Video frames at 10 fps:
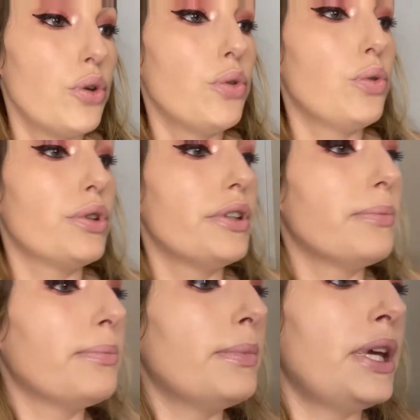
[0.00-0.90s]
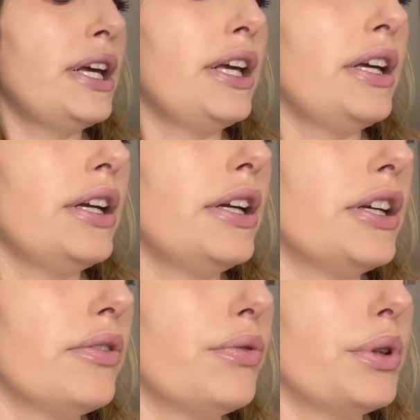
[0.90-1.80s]
would make
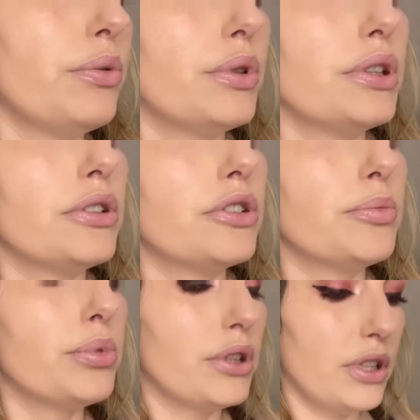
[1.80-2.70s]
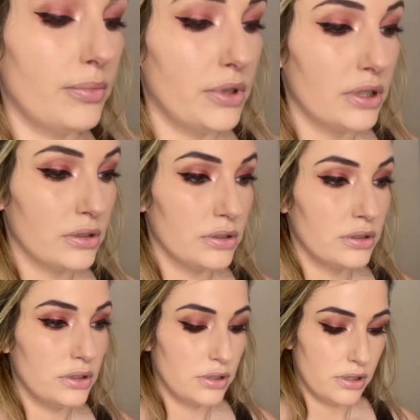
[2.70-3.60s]
if we were to put them on.